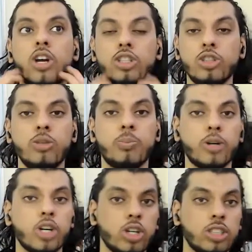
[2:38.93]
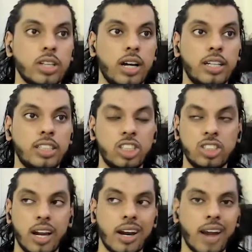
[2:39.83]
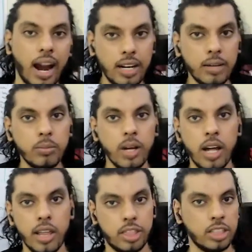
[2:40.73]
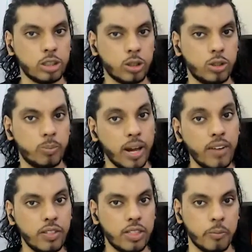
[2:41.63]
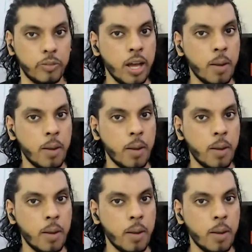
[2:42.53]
just going to put across just random thing that's going to benefit them,